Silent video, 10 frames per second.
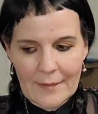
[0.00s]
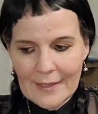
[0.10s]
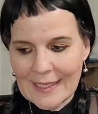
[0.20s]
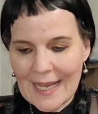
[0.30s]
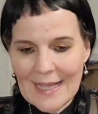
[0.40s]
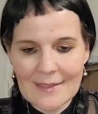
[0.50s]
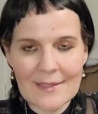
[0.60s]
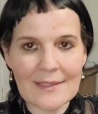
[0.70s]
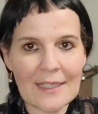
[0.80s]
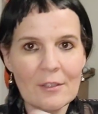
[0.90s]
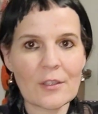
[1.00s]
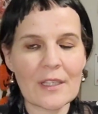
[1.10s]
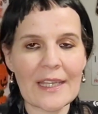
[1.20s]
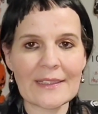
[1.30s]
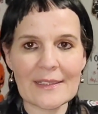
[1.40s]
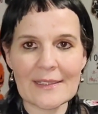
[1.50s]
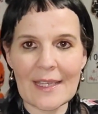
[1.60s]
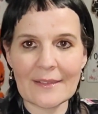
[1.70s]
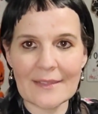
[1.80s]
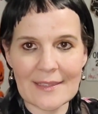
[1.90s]
My cats, they don't like the
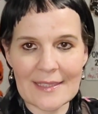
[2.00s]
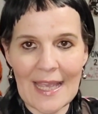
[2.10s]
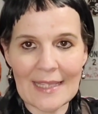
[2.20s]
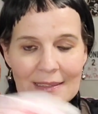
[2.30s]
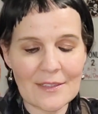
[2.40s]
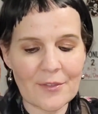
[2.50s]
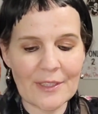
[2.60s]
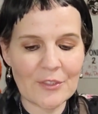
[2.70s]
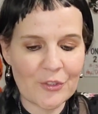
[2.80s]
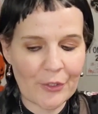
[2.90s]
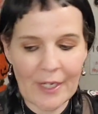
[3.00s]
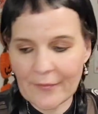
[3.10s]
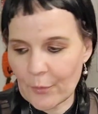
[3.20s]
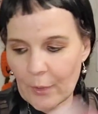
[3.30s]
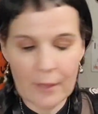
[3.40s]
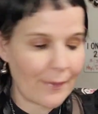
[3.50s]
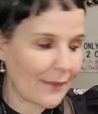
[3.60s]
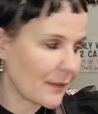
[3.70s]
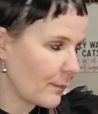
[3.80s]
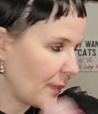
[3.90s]
sound of satin, so I don't have to worry
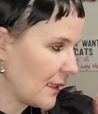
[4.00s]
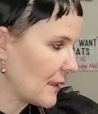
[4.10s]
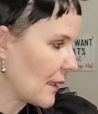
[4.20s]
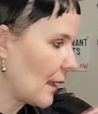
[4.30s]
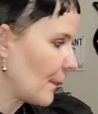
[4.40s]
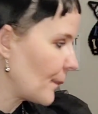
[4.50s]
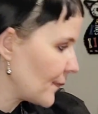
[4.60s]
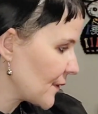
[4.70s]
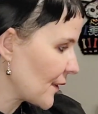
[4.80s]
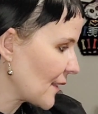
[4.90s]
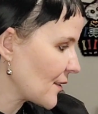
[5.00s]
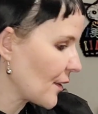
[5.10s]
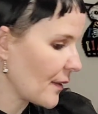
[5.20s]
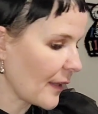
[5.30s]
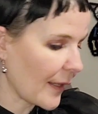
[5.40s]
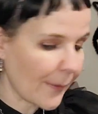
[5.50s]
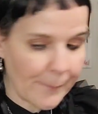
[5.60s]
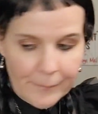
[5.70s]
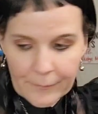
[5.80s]
about them beating it up. So that's a good thing.